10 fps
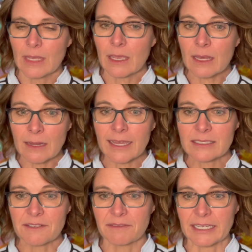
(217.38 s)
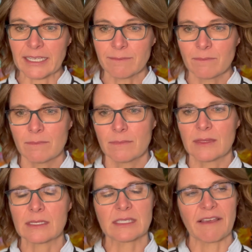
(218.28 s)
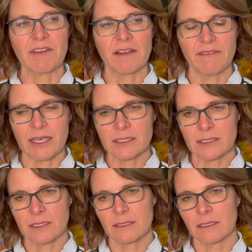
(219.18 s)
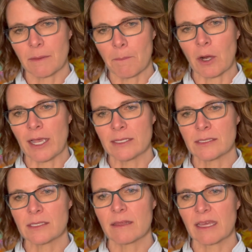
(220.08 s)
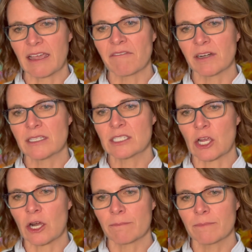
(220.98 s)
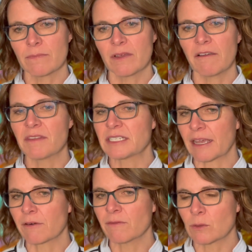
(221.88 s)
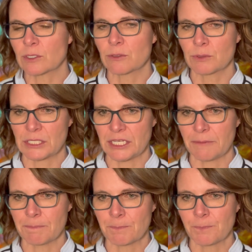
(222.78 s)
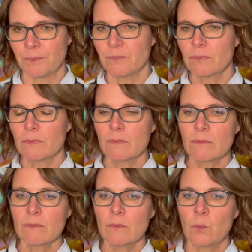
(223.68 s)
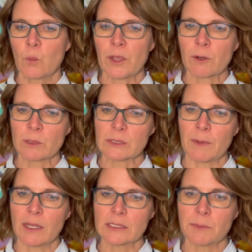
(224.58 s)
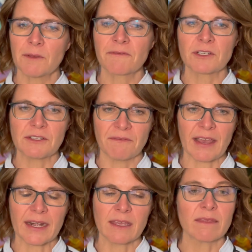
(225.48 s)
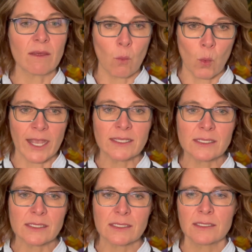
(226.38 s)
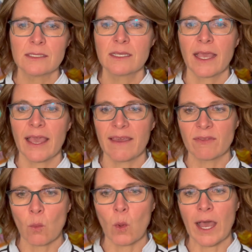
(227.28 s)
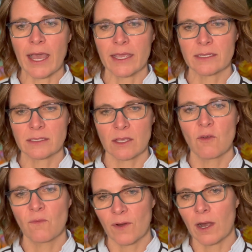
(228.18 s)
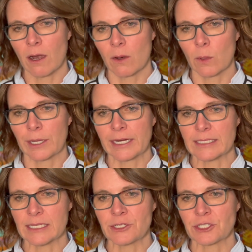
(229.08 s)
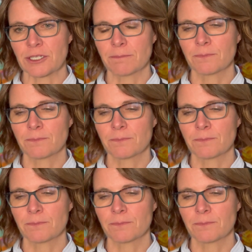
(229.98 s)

Collectively, the 7 of us comprise the governance arm of the Town of Okotoks team. We are responsible for defining the whats and the whys for our organization.